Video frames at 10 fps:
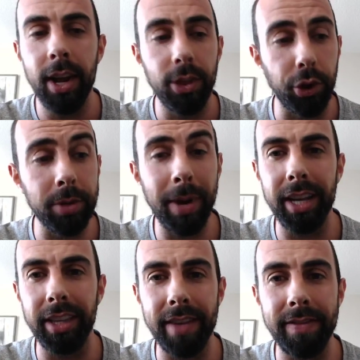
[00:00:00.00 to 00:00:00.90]
Those are my
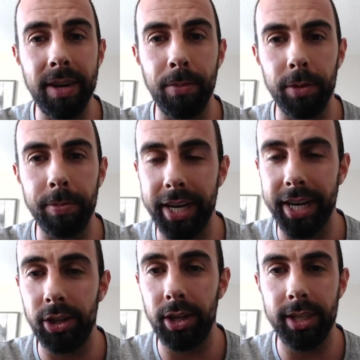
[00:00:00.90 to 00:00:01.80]
11 bold
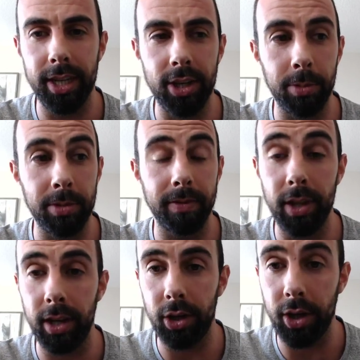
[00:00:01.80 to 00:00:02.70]
predictions in terms of
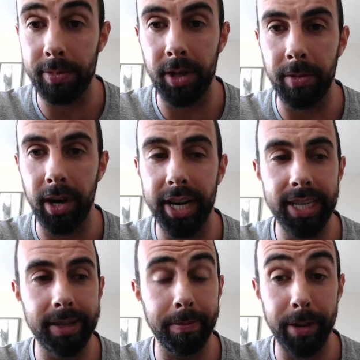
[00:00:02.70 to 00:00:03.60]
crypto
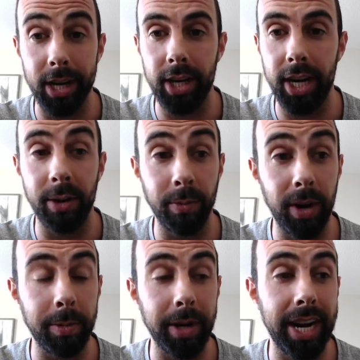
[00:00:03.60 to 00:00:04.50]
markets, blockchain, and where
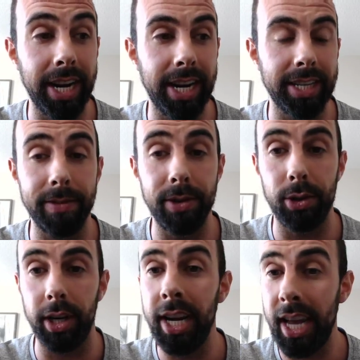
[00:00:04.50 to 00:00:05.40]
we're headed as a
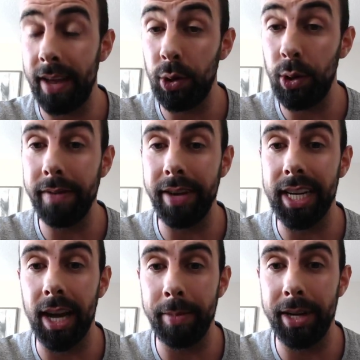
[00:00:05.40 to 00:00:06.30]
future. If you have any
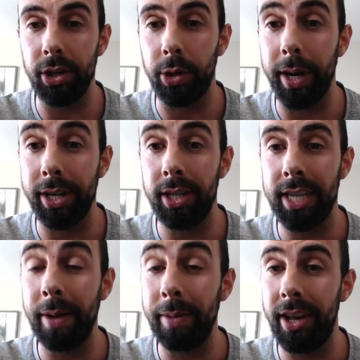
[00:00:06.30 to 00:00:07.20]
comments or questions,
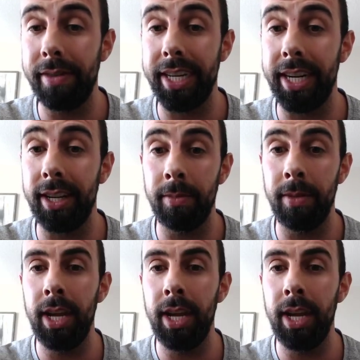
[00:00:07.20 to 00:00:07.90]
I would love to hear them.